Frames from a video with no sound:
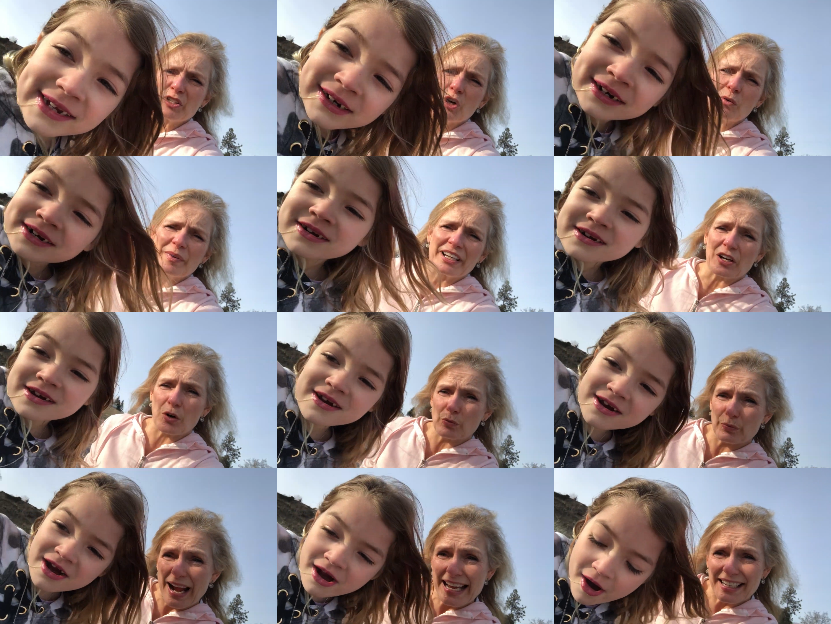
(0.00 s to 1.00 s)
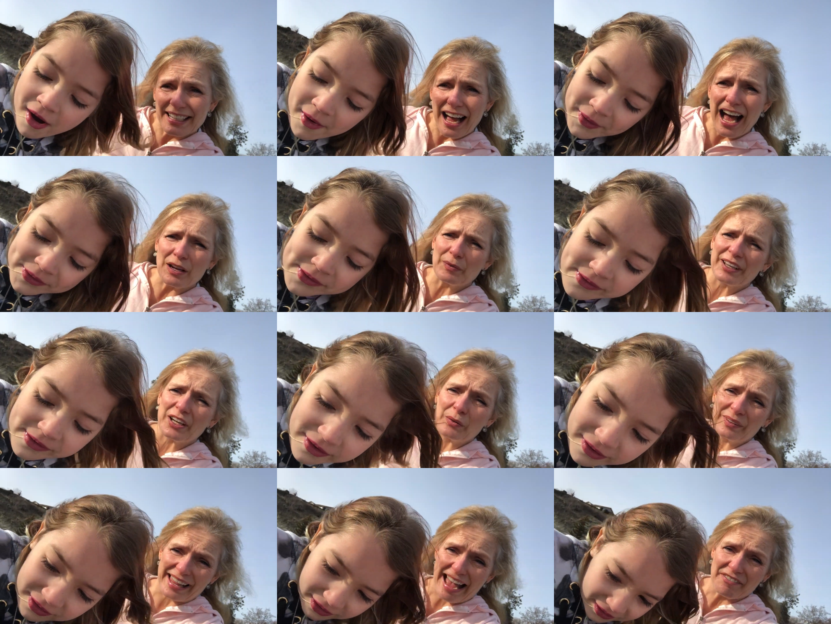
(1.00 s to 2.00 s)
Speaker 1: you told me to go right, I would go
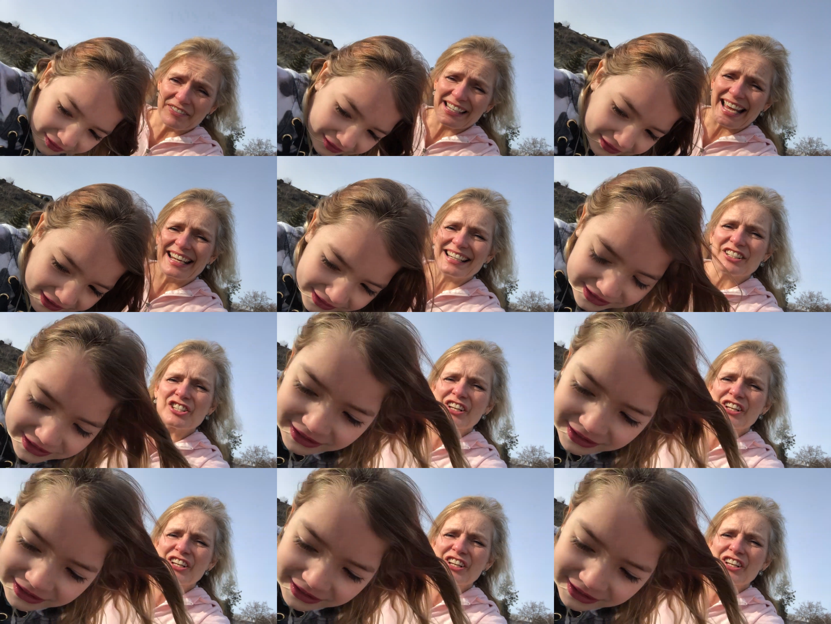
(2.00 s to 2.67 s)
left. Yes. And it